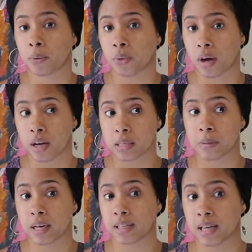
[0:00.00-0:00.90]
who the
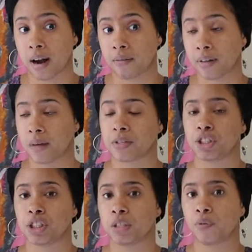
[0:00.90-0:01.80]
husband has kind of left,
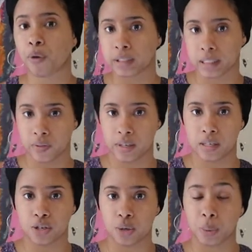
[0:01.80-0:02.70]
and she's forced in this
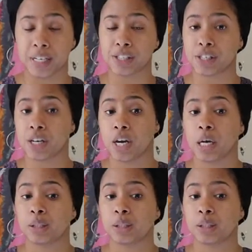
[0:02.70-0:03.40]
situation